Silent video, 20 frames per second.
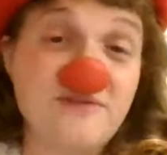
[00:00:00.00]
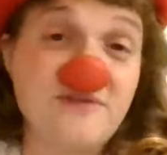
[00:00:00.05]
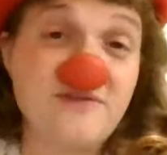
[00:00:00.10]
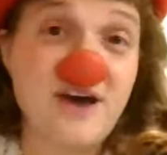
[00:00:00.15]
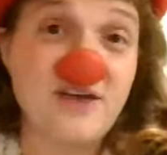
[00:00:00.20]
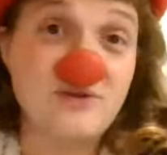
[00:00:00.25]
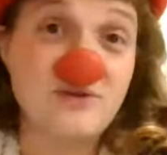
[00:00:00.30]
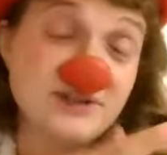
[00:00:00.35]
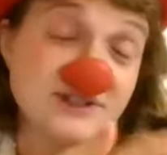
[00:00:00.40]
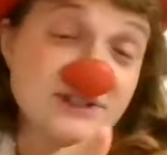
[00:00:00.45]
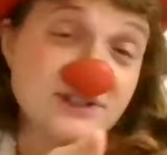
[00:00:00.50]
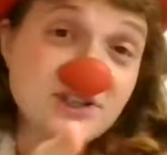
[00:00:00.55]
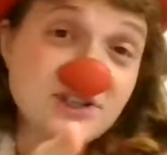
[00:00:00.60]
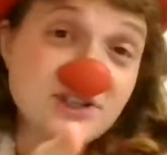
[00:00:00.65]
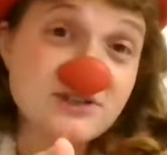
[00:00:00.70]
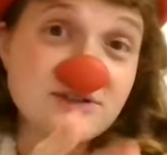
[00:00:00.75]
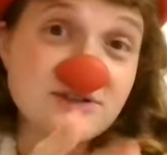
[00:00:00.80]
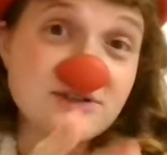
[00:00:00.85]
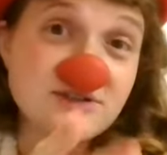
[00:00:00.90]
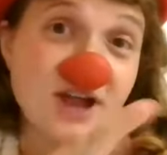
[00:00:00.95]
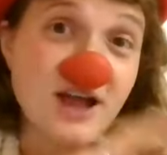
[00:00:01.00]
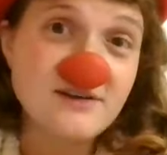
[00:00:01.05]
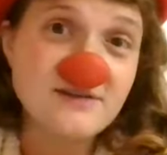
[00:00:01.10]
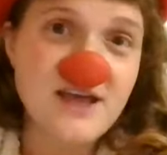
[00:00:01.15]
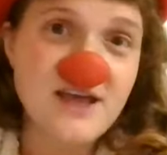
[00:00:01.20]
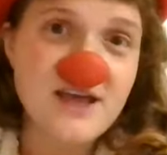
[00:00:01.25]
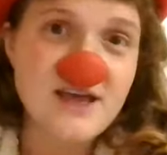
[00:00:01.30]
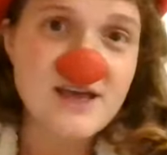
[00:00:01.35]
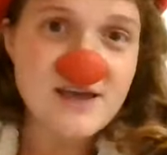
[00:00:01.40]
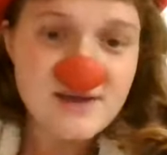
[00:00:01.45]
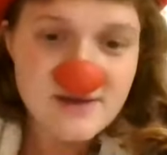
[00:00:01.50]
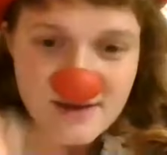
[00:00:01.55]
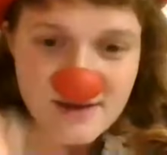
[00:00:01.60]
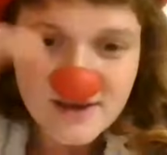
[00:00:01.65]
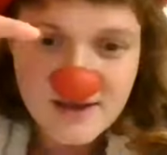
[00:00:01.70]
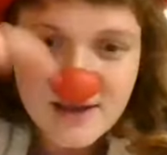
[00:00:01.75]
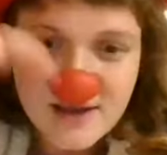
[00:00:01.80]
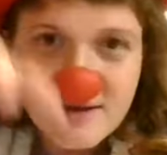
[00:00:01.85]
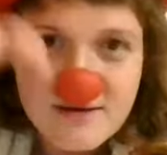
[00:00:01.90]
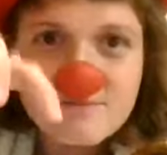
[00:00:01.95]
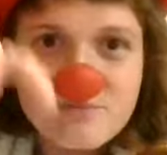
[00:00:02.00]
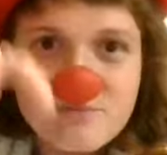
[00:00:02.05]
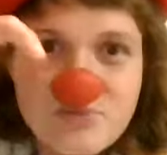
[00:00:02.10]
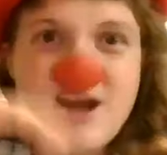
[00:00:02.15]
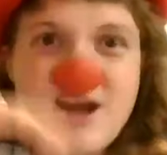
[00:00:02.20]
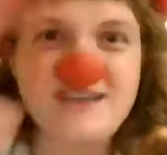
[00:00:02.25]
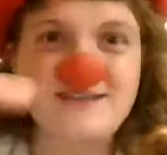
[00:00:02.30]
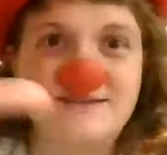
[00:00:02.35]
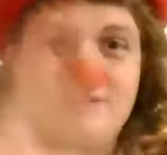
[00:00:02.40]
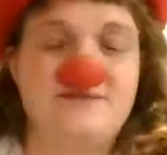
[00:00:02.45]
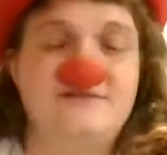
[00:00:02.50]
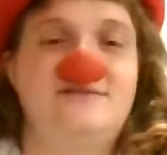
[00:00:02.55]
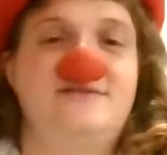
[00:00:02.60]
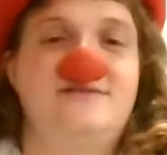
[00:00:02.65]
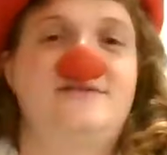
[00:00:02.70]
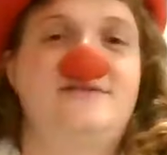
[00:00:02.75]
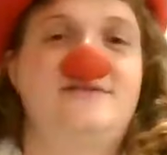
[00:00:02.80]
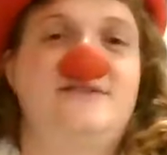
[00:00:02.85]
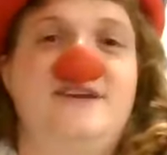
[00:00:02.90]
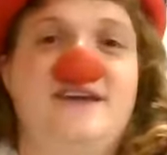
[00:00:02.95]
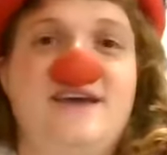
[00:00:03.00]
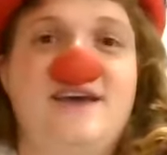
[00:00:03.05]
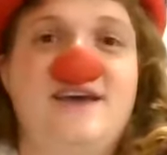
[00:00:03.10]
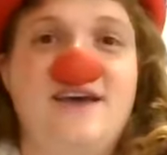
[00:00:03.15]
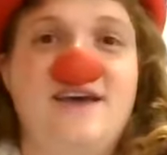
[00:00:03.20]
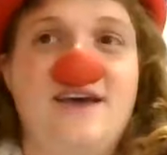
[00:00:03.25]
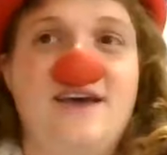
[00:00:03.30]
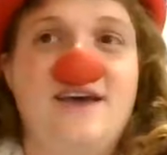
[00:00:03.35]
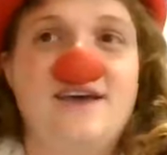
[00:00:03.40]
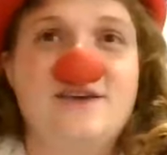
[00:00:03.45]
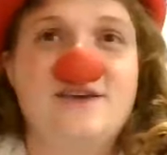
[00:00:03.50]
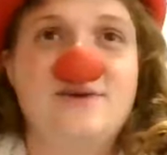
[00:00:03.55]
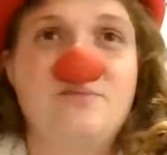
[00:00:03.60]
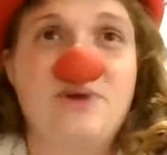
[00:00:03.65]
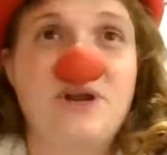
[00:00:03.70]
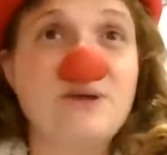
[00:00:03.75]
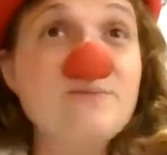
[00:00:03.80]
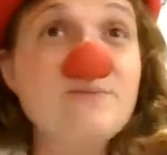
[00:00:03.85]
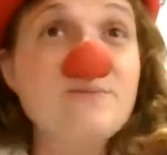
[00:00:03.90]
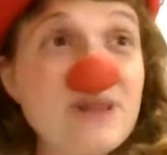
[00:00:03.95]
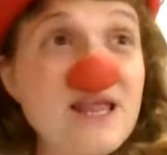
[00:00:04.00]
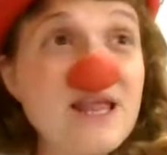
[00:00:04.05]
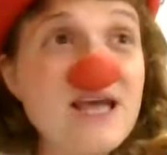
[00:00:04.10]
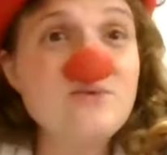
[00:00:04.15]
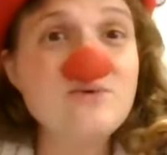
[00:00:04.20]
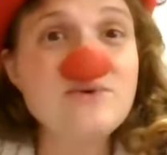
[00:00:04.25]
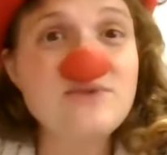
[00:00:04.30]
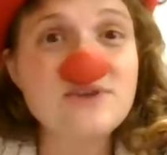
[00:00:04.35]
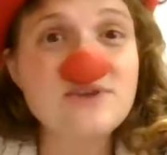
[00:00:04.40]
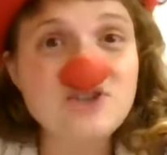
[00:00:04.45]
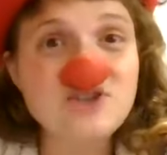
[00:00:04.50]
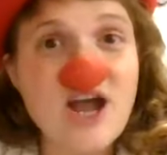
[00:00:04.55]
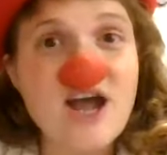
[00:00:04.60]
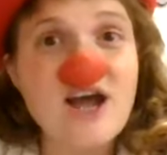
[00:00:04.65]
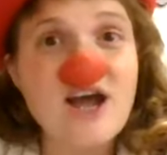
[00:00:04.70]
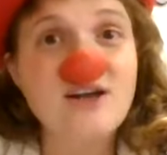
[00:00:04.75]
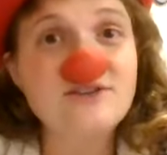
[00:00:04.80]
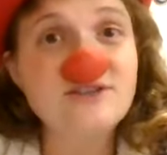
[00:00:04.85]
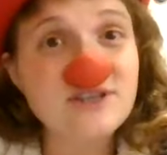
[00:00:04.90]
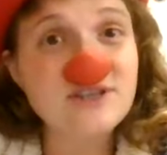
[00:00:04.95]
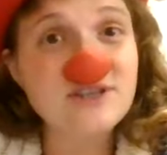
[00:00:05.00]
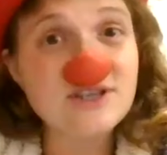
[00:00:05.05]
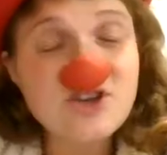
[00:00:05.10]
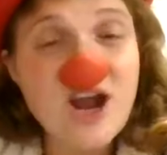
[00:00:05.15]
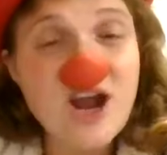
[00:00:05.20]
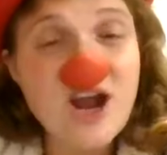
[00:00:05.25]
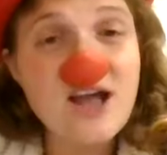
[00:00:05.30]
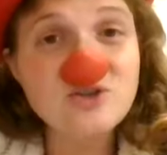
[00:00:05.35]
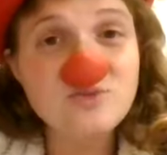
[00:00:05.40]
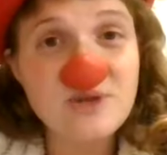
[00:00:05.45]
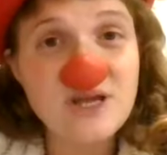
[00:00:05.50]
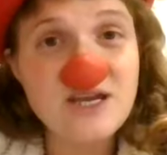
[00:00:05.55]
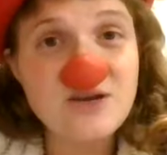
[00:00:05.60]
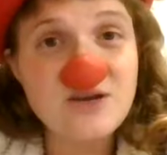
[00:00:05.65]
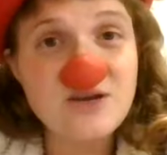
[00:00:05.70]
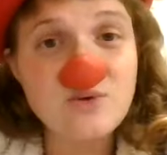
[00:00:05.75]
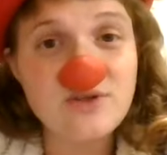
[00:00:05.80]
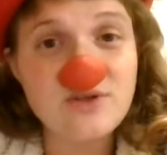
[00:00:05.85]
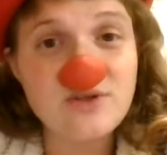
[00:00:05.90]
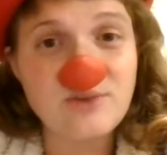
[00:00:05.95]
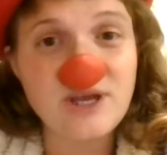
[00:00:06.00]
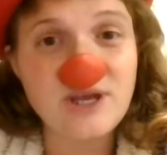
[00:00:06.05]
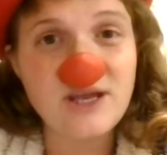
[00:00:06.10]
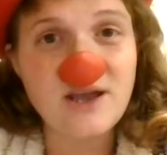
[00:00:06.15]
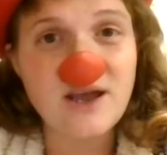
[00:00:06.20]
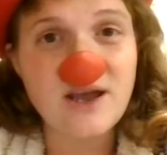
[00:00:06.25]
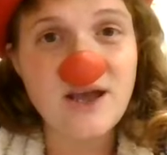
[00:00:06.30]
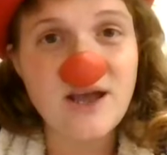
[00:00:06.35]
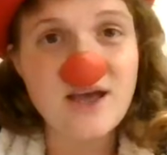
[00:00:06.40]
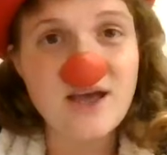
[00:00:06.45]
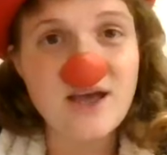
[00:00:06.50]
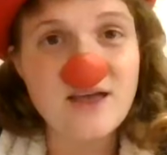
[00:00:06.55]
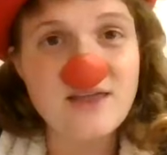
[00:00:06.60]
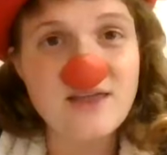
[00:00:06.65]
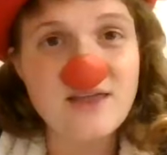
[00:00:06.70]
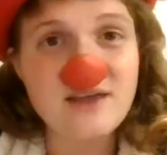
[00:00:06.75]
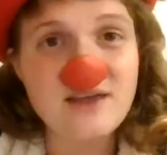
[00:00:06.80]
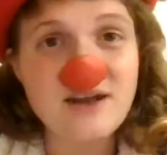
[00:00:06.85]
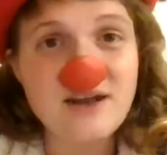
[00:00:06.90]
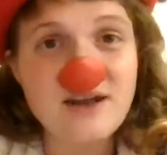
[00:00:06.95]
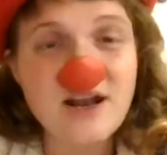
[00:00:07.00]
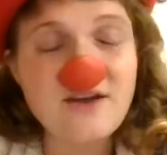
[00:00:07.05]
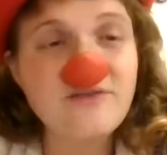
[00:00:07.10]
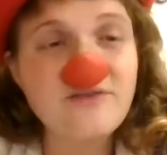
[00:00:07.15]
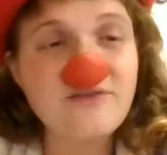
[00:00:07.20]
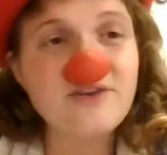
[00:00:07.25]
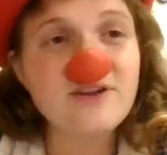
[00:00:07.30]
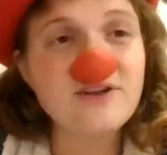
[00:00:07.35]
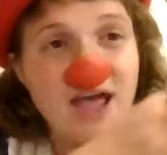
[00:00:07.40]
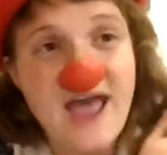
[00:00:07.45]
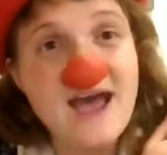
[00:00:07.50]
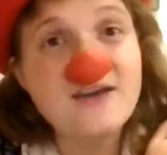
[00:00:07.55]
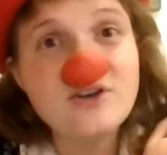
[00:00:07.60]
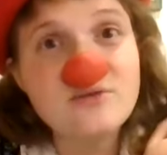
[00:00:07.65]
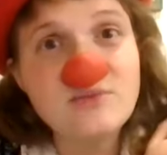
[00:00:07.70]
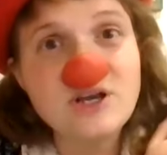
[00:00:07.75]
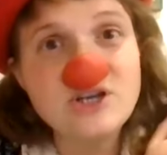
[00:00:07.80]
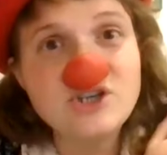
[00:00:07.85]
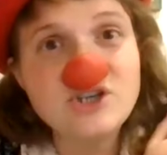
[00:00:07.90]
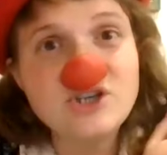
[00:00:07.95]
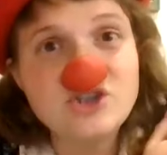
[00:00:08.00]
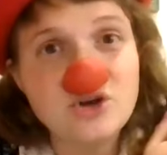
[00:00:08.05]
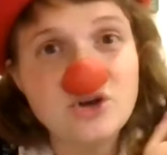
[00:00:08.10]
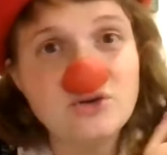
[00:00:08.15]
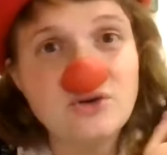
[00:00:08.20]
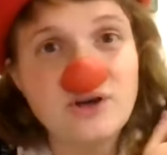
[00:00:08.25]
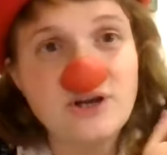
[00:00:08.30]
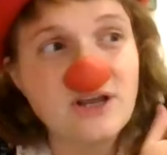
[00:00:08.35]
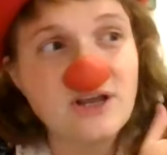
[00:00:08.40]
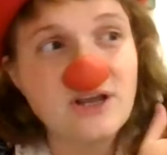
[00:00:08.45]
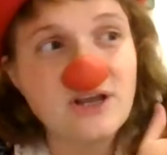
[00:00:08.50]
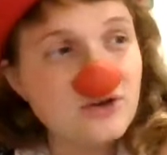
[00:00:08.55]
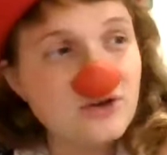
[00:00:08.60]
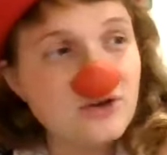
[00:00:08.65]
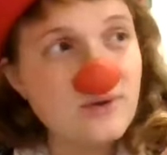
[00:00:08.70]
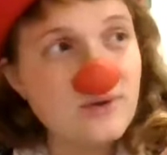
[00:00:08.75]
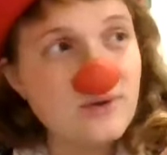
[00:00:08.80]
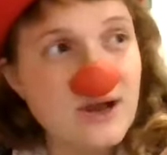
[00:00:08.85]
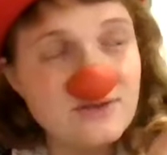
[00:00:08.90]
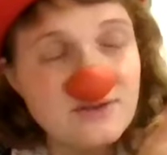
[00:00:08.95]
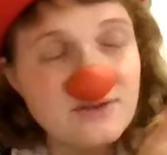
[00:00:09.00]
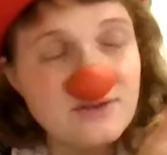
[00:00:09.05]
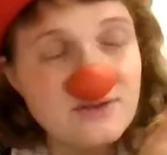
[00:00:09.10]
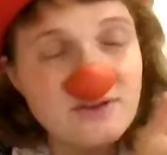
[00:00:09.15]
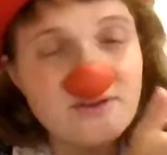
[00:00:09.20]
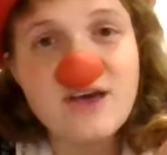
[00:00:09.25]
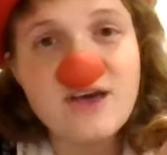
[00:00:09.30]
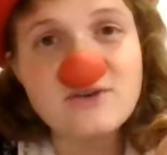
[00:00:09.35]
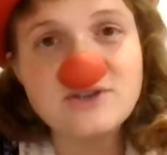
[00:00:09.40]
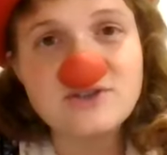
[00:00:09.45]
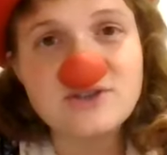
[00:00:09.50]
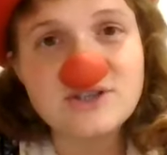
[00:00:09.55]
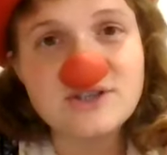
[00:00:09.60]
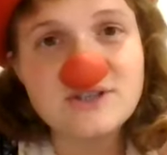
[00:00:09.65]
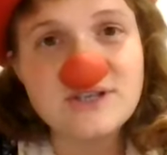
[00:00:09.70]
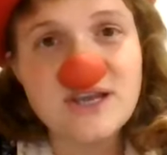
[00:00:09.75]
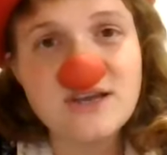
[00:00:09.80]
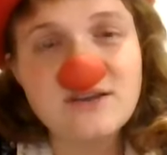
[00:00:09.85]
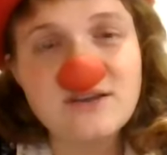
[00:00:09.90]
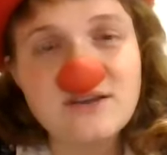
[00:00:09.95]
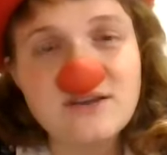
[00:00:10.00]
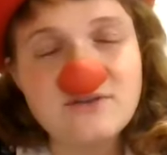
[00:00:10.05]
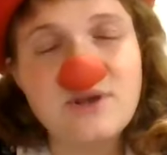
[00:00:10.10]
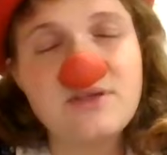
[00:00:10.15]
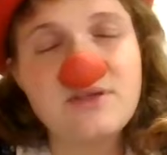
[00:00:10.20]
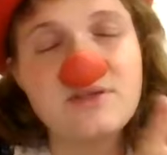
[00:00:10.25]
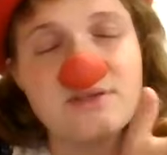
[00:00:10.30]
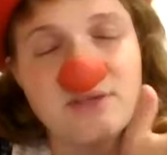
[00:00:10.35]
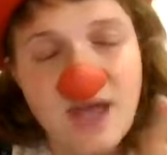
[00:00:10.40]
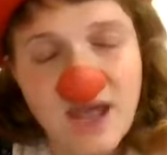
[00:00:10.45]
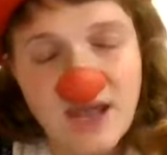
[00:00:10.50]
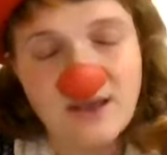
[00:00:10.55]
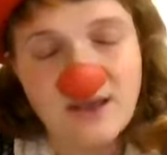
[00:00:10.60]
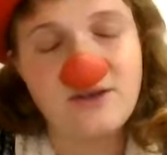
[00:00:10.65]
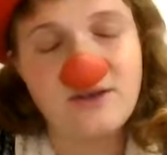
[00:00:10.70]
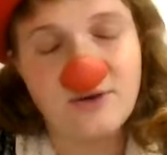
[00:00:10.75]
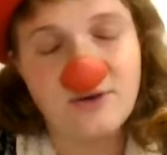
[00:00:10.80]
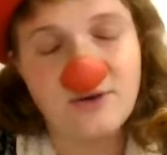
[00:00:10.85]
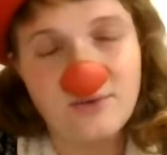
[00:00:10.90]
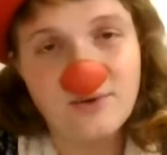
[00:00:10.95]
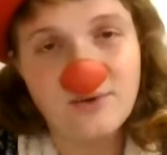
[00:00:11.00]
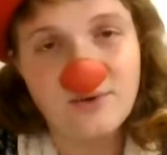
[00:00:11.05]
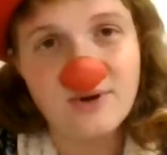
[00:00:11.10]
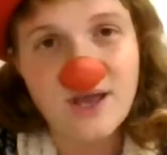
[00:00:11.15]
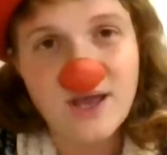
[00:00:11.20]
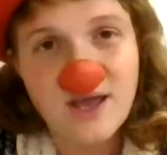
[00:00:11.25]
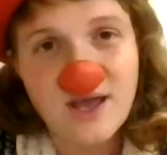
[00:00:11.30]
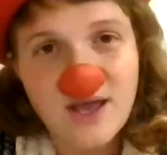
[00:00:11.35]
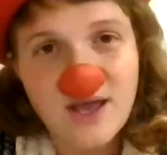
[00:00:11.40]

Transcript: with the father. He's just not present. But I'm playing with the child, and the child's playing with me, and then I feel a hand on my shoulder, and I turn around, and the father is just saying to me, thank you.